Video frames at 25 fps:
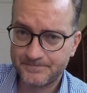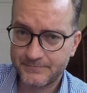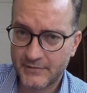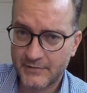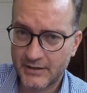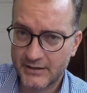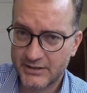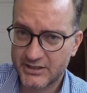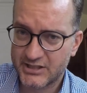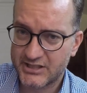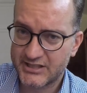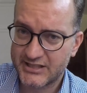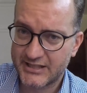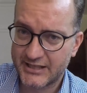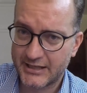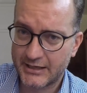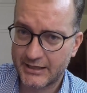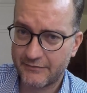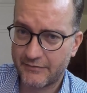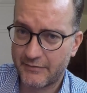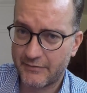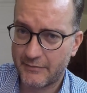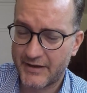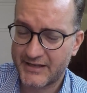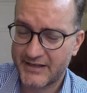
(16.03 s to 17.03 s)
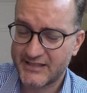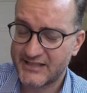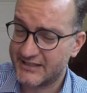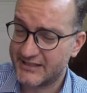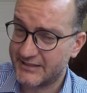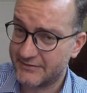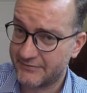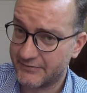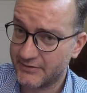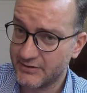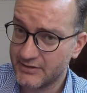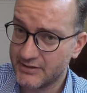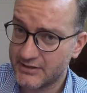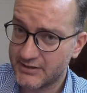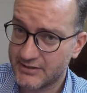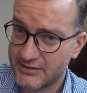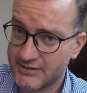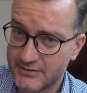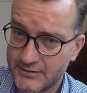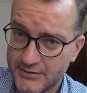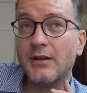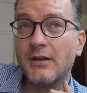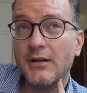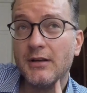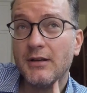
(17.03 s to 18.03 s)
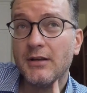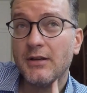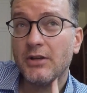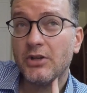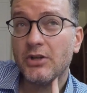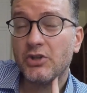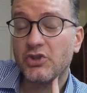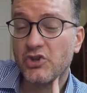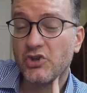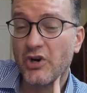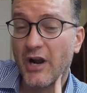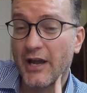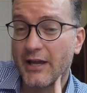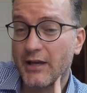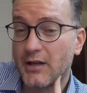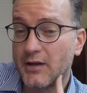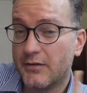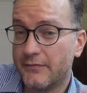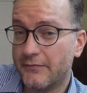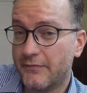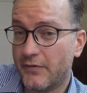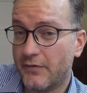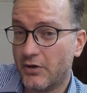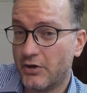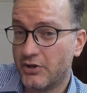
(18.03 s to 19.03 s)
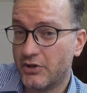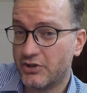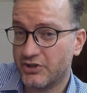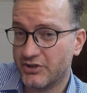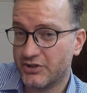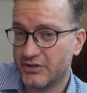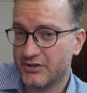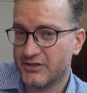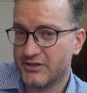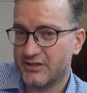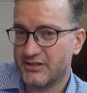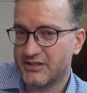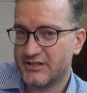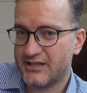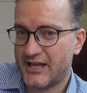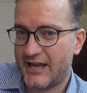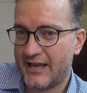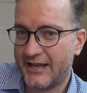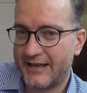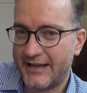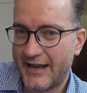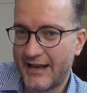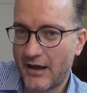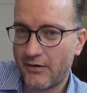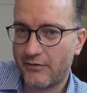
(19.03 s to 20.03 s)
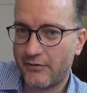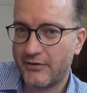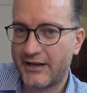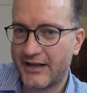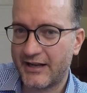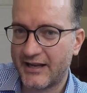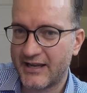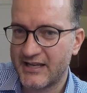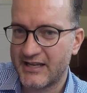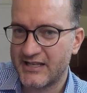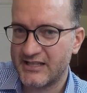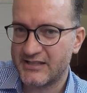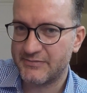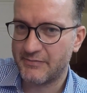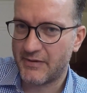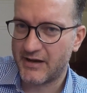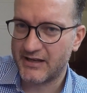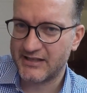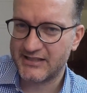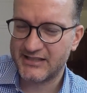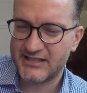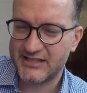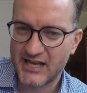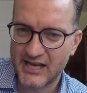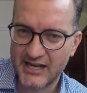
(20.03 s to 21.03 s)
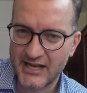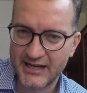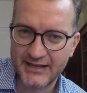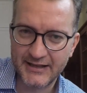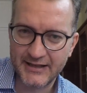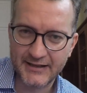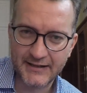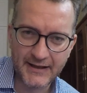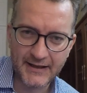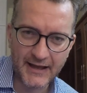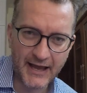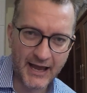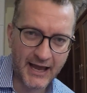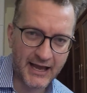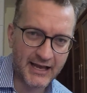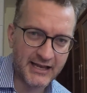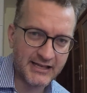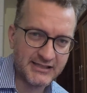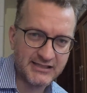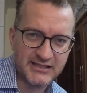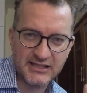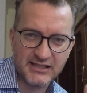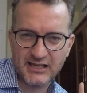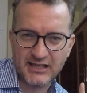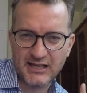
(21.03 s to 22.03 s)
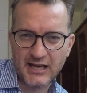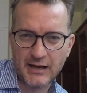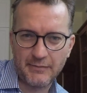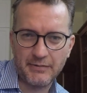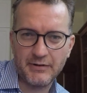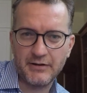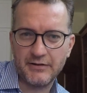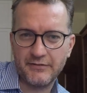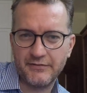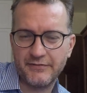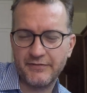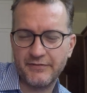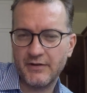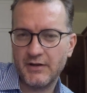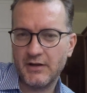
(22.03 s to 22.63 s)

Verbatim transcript: just seeing if it makes a difference. Track conversions, and nowadays my site has a couple of